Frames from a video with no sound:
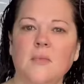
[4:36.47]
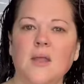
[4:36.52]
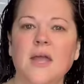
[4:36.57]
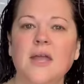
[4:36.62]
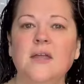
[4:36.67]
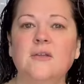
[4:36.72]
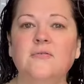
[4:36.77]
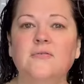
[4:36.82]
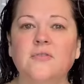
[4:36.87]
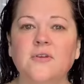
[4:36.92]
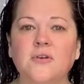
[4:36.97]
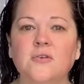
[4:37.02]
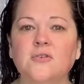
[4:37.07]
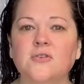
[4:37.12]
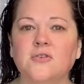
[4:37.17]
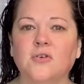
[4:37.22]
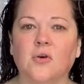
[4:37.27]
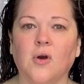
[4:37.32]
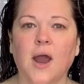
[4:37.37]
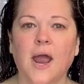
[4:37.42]
It
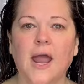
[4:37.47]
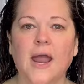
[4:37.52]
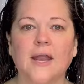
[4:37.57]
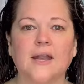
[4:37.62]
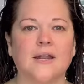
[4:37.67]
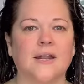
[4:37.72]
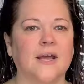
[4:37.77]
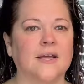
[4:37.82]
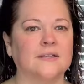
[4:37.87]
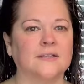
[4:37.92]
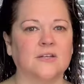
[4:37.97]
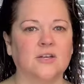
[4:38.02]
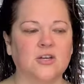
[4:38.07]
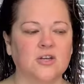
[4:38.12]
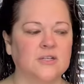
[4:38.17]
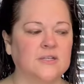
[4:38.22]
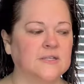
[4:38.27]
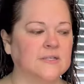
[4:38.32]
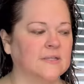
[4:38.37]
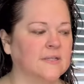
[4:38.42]
feels great, it has a
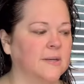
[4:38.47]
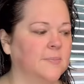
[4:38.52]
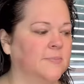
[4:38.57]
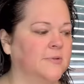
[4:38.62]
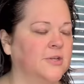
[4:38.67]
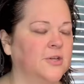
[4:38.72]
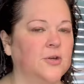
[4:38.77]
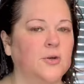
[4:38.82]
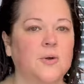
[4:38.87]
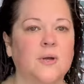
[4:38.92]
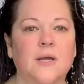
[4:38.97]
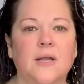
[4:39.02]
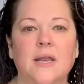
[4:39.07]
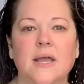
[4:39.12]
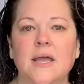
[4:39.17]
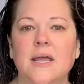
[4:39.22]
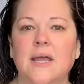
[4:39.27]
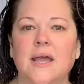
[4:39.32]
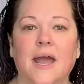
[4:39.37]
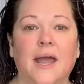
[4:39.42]
good slip to it,
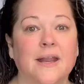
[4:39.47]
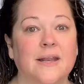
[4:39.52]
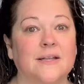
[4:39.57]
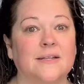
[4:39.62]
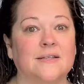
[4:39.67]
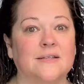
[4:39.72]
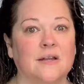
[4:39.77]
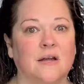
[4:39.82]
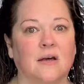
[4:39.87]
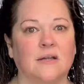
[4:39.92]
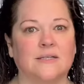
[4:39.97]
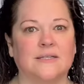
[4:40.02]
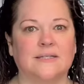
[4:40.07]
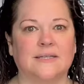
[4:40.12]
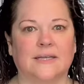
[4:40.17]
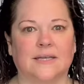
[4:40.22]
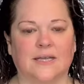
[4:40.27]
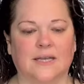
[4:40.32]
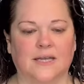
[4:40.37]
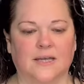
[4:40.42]
and it's not
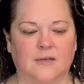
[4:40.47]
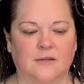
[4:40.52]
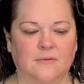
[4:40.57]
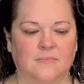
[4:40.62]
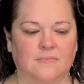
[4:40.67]
sticky.